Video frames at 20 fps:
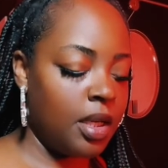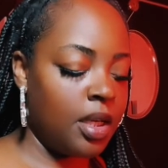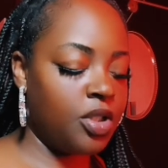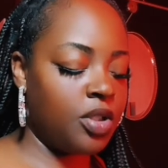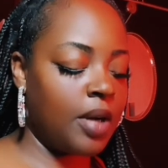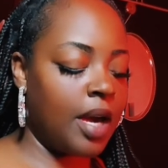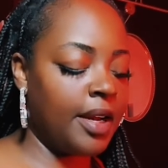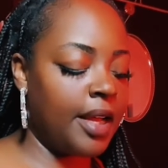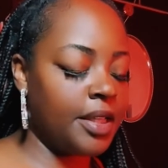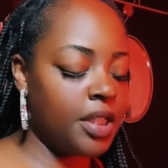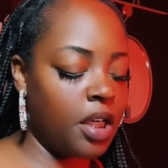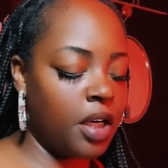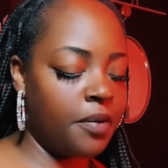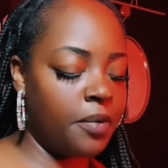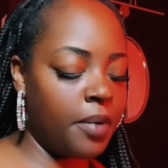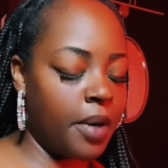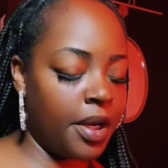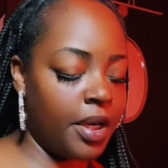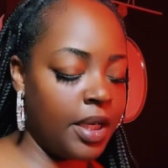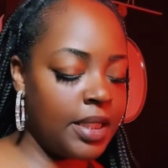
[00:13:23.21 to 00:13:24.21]
Try not to
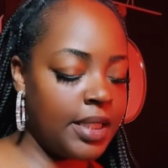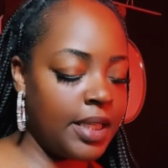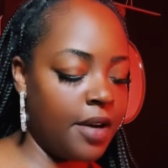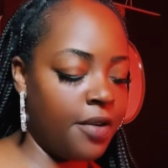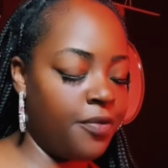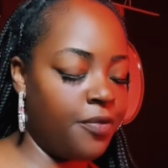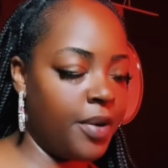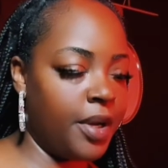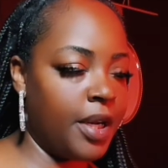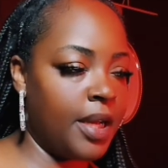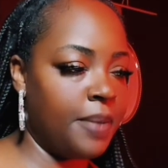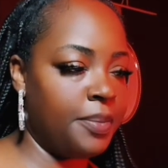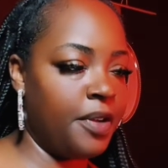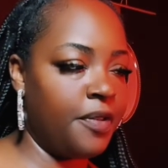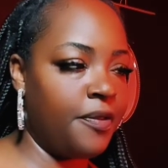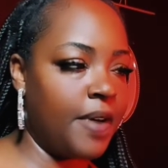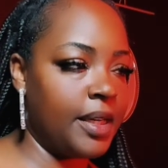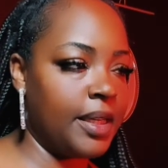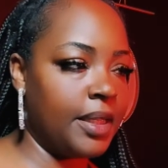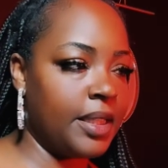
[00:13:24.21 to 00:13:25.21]
overwork yourself when you
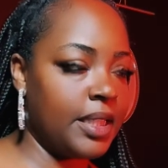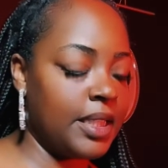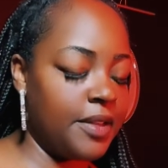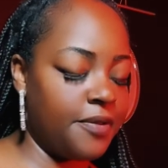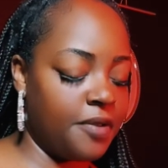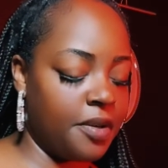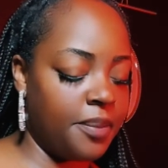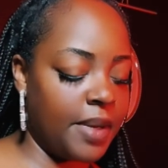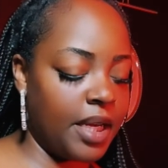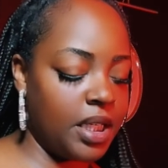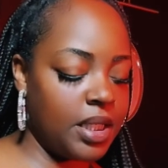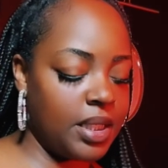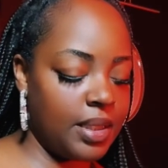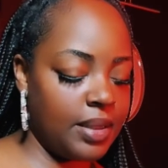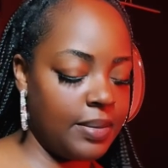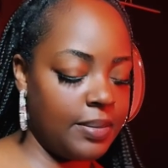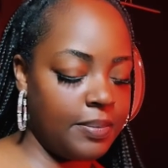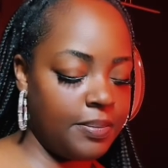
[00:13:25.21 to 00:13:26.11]
find out this information.